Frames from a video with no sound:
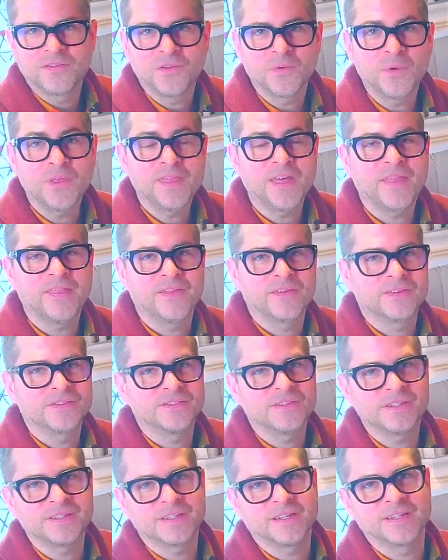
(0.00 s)
with that, there's
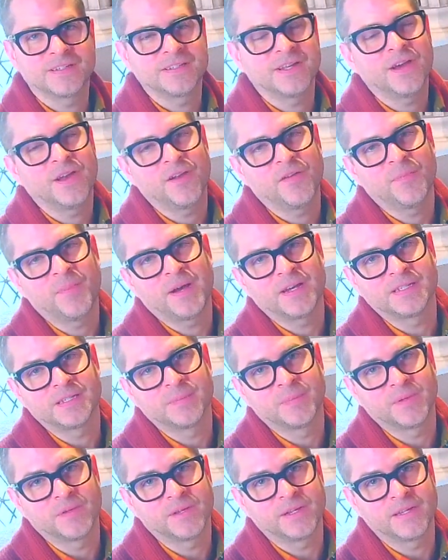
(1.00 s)
just a ton of
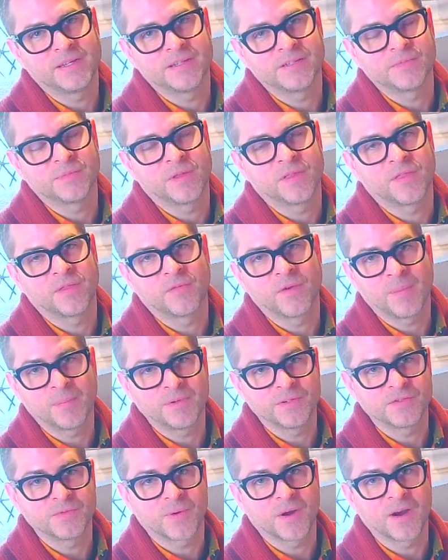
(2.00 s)
possibilities with
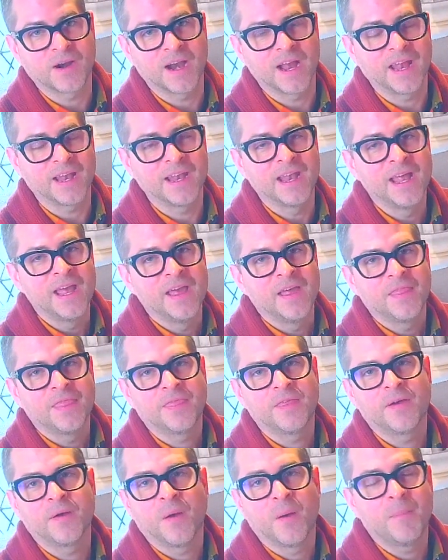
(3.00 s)
repertoire. And
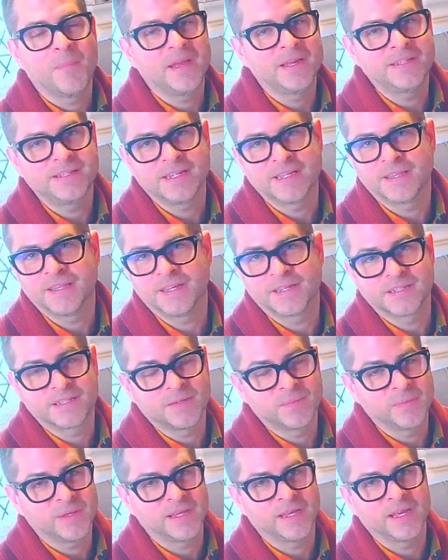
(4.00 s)
the amazing thing to
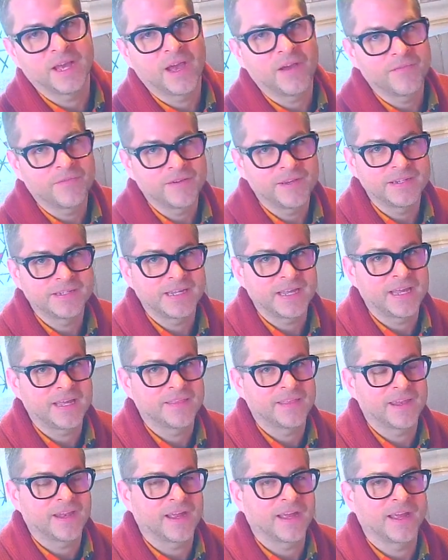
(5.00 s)
me every day
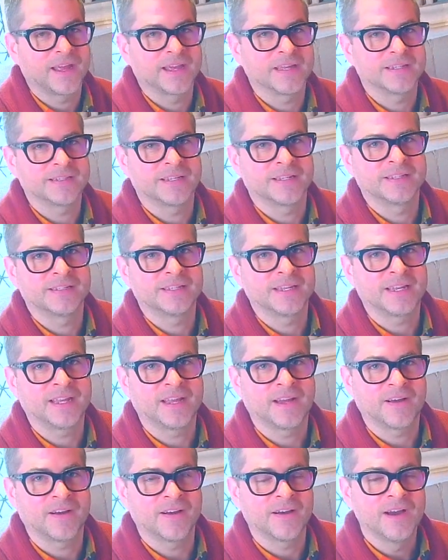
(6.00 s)
that I get to sit
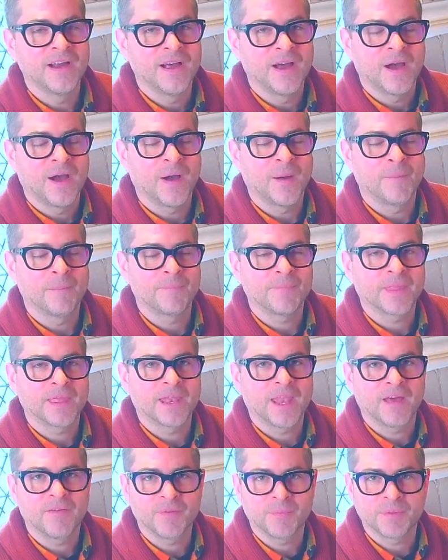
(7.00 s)
here
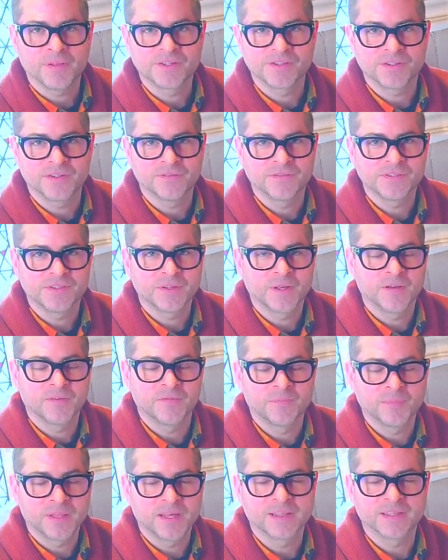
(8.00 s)
and have the pleasure
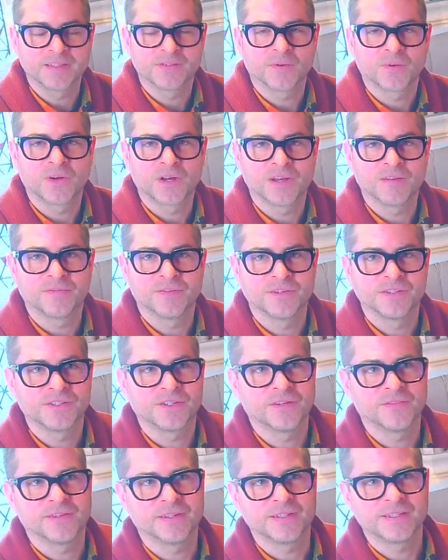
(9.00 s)
of playing this organ for
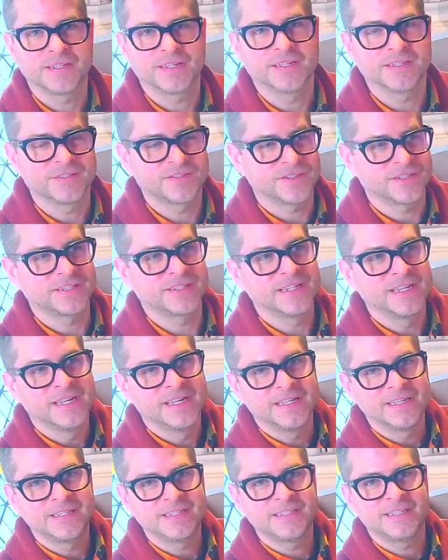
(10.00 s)
service is just
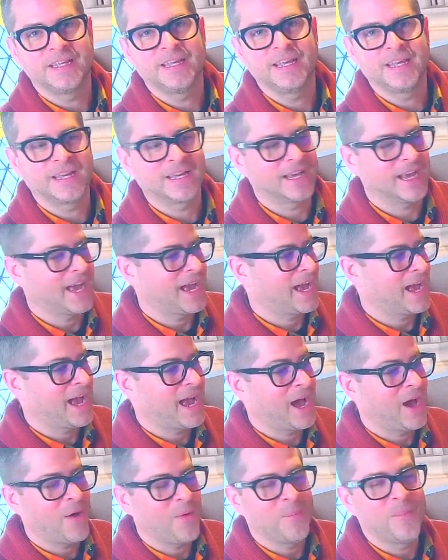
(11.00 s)
seeing
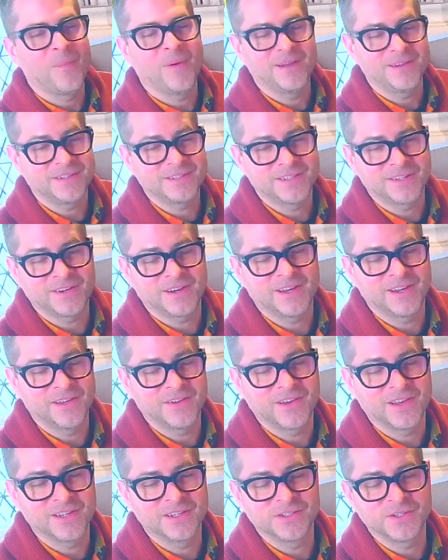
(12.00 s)
how much there you
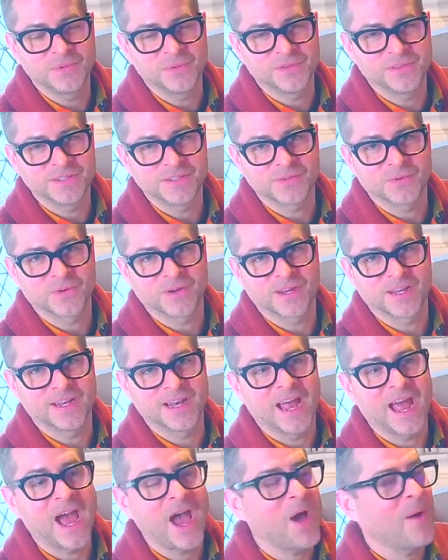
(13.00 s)
can do with this organ,
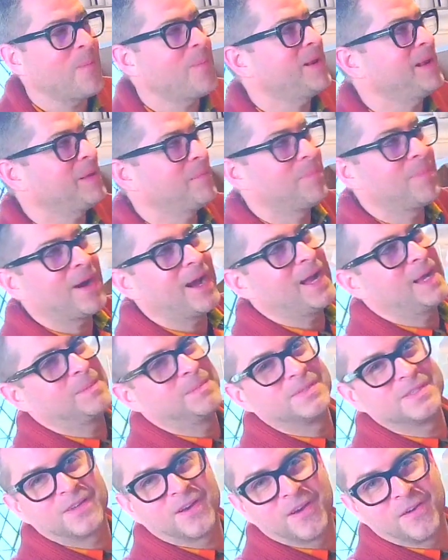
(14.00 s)
how many
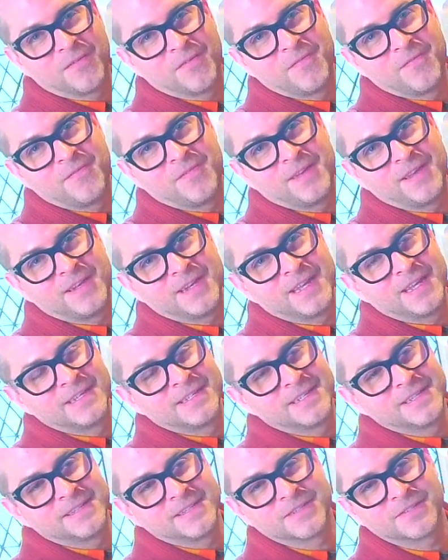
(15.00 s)
pipes are fit
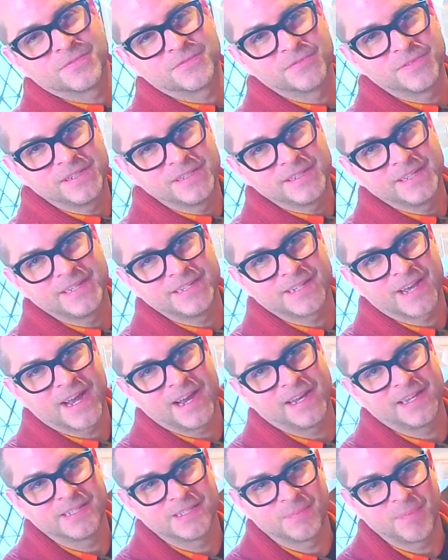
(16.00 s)
into this really
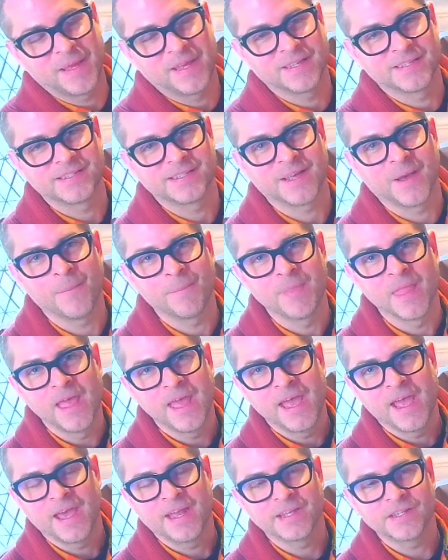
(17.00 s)
tiny space. And
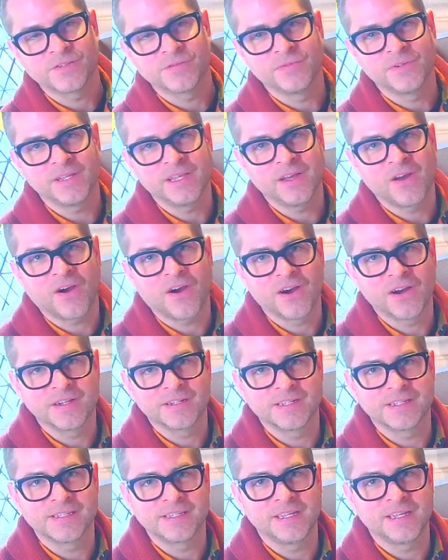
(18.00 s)
it's really hard
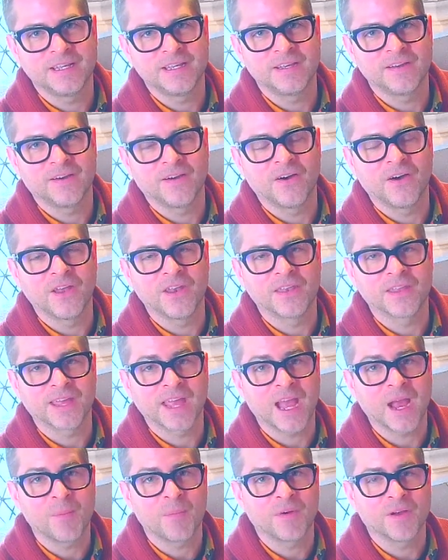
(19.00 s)
to see on the
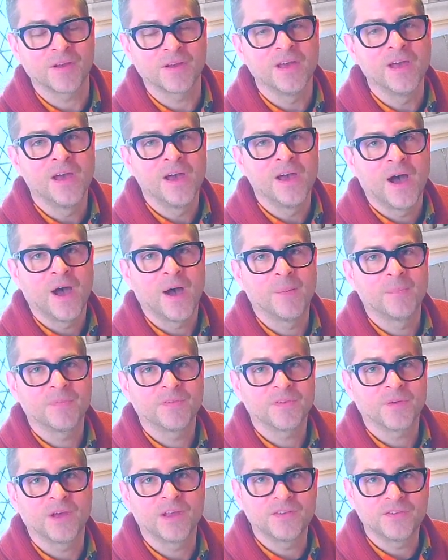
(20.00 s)
camera.
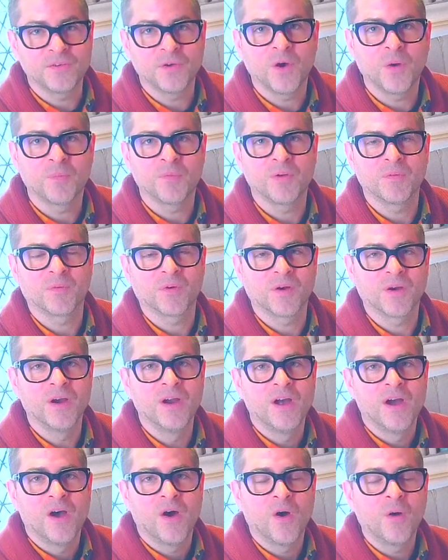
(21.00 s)
So I do hope when we're
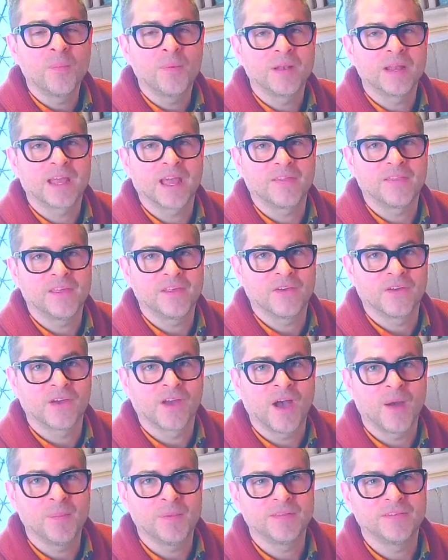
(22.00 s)
open again that you can
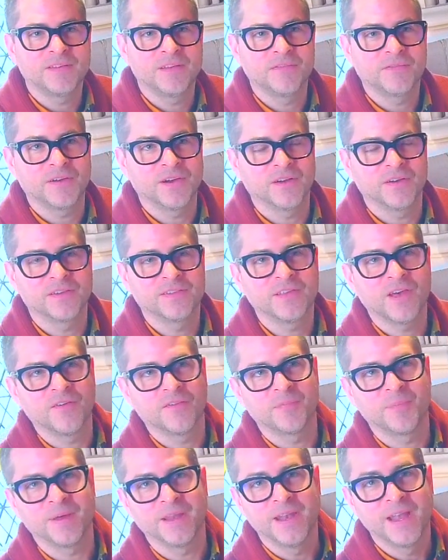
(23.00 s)
come and see for
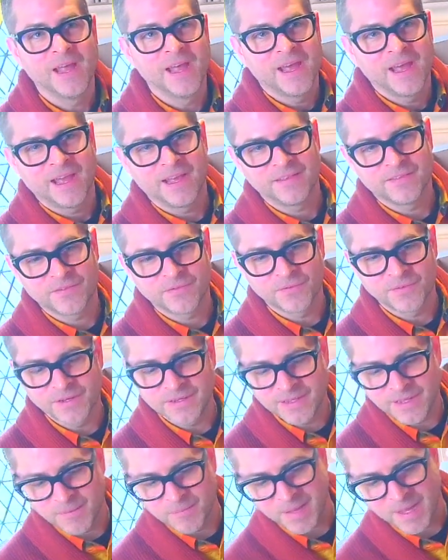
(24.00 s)
yourself. But it's
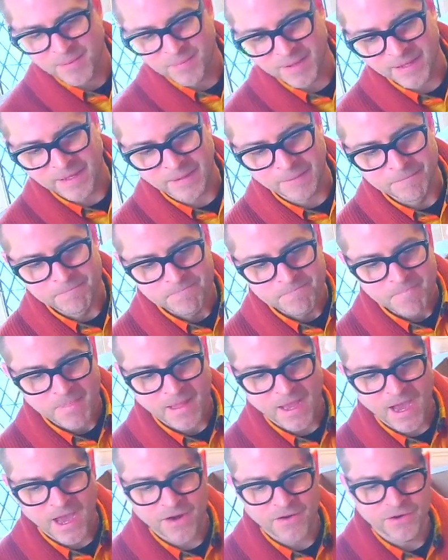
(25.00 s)
really maybe,
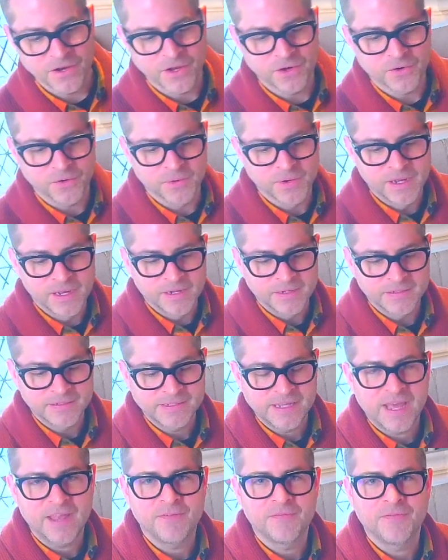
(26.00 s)
I don't know,
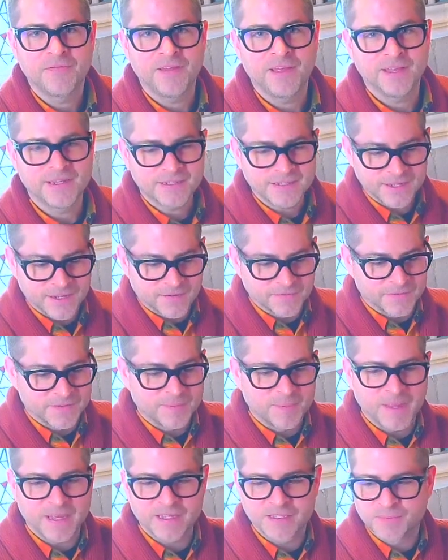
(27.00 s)
10 feet of
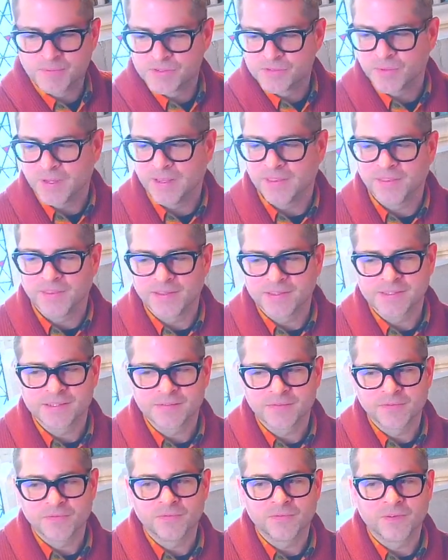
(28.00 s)
space between
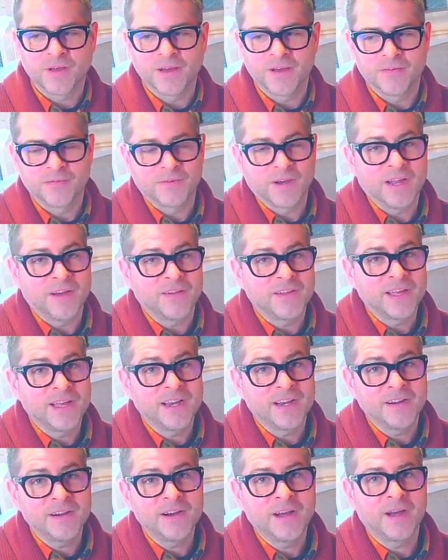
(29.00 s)
this rail
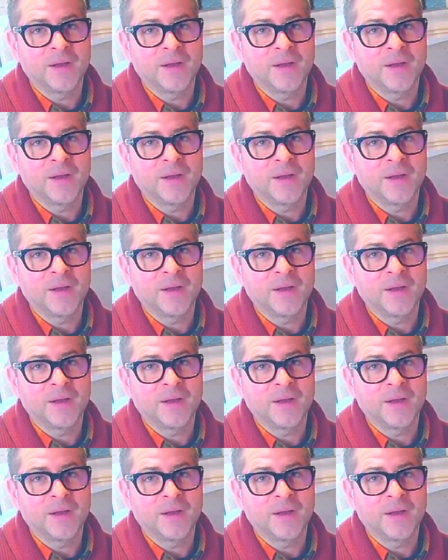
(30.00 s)
here